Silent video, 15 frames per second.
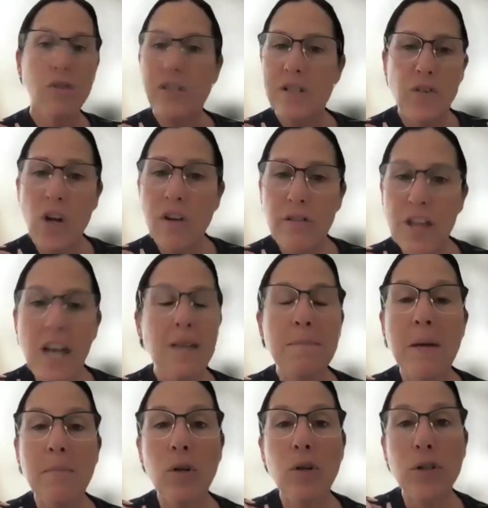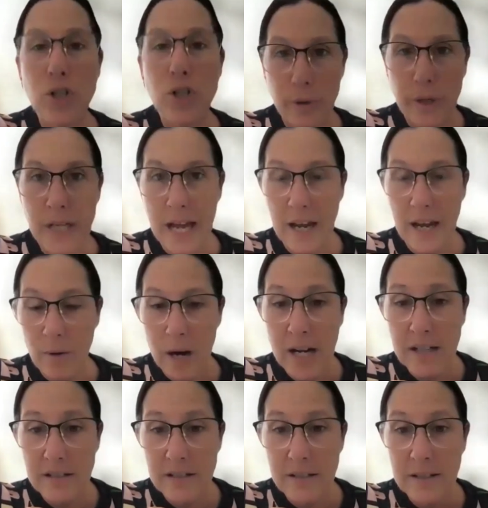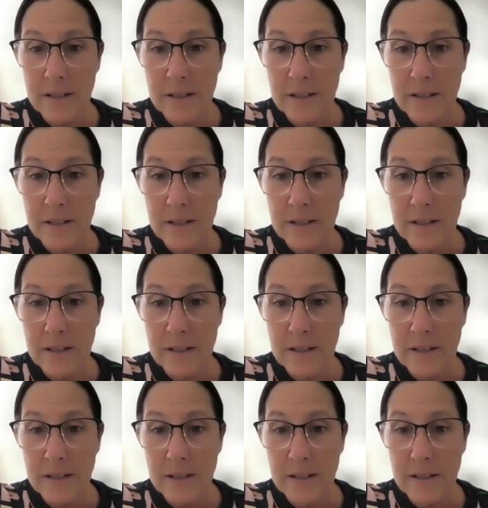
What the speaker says: Because if you don't thank me, I'm not going to do it again, right?